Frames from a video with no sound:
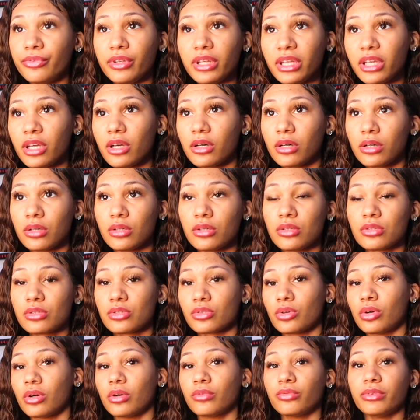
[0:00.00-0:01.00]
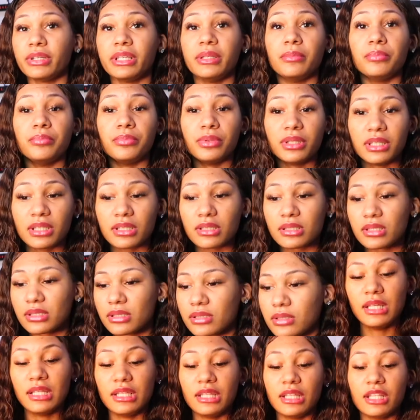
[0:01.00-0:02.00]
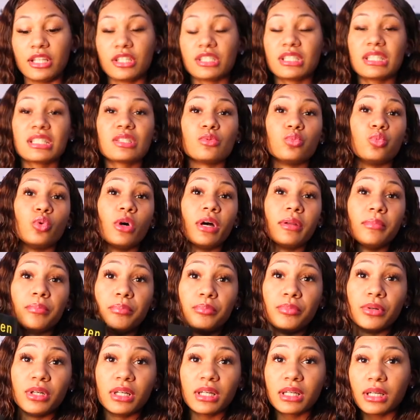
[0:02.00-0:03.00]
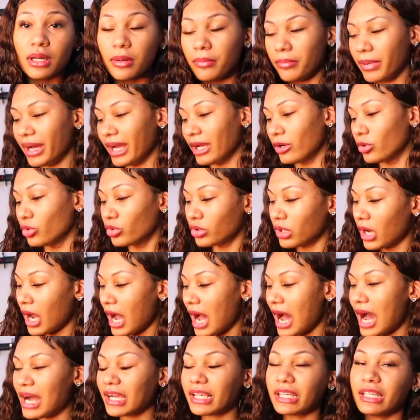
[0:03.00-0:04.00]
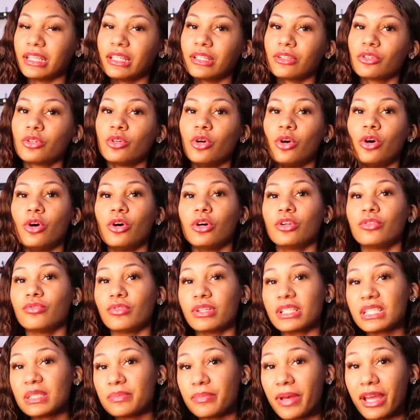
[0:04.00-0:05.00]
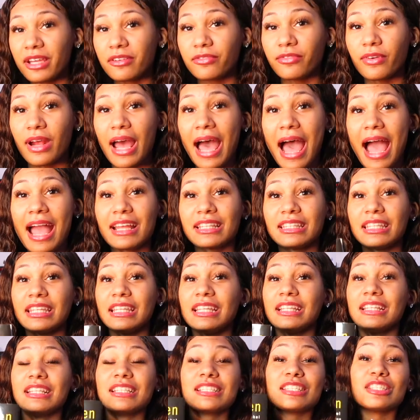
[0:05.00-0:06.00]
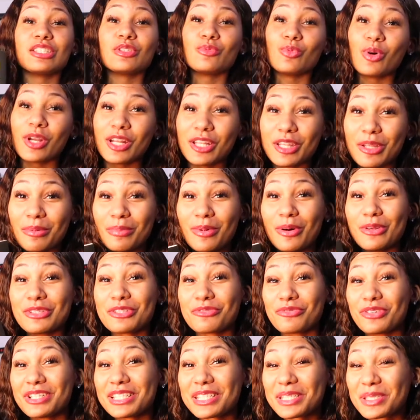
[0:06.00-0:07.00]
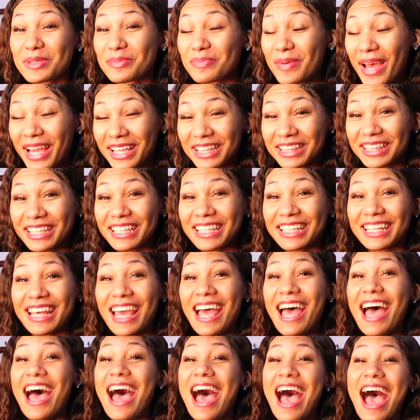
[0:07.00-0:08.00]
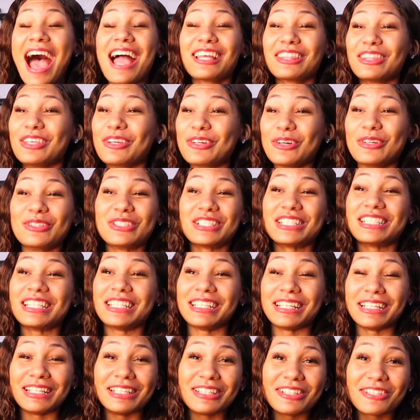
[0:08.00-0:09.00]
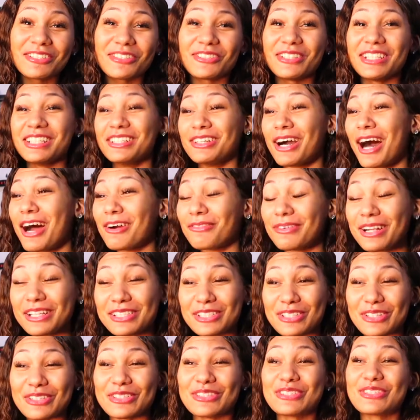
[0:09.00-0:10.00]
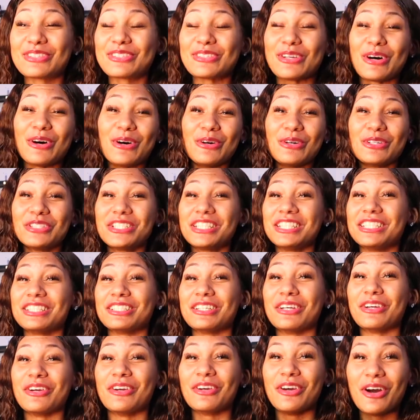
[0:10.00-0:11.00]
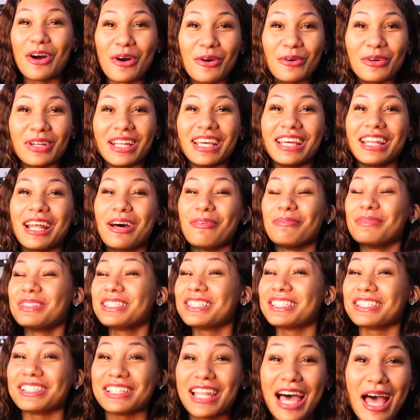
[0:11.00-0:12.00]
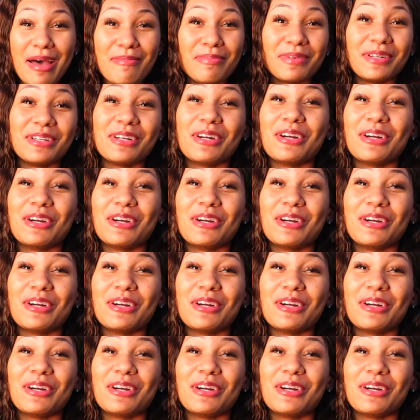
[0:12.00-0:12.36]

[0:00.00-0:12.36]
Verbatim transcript: videos or read books. There's this one book by Uta Hagen called Respect for Acting. This is one of the most respected acting coaches in the industry. God rest her soul. She's a goat and I'm slapping